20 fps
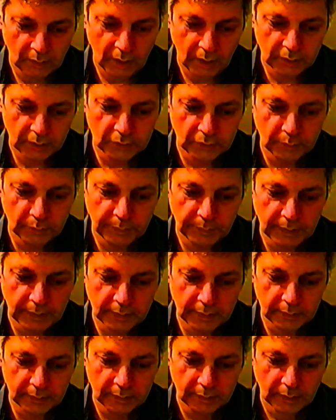
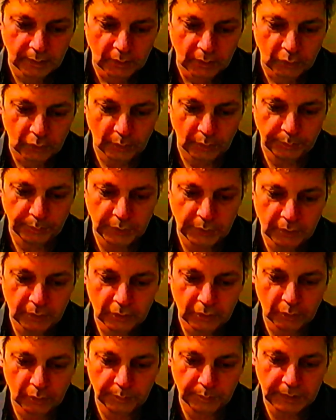Occupy
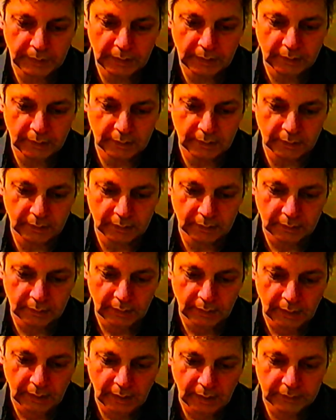computer completely,
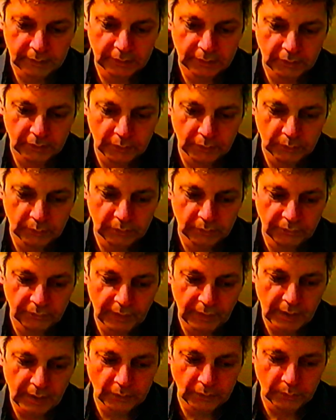execute
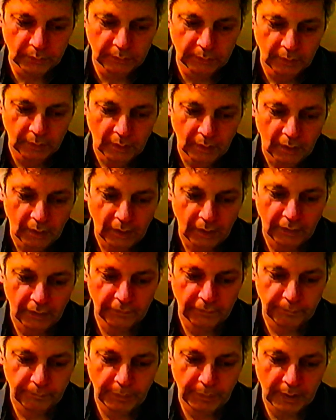value
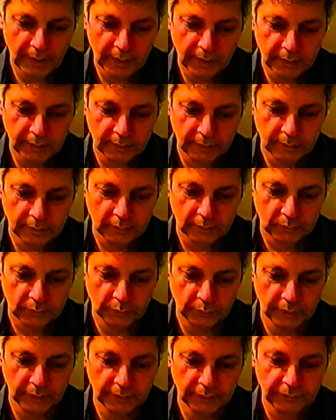of pi
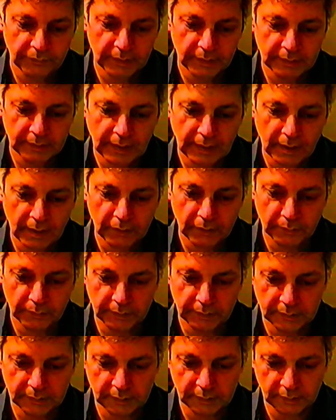to infinite
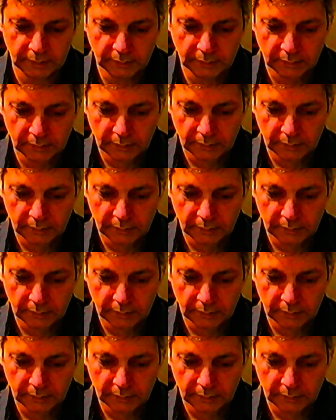accuracy.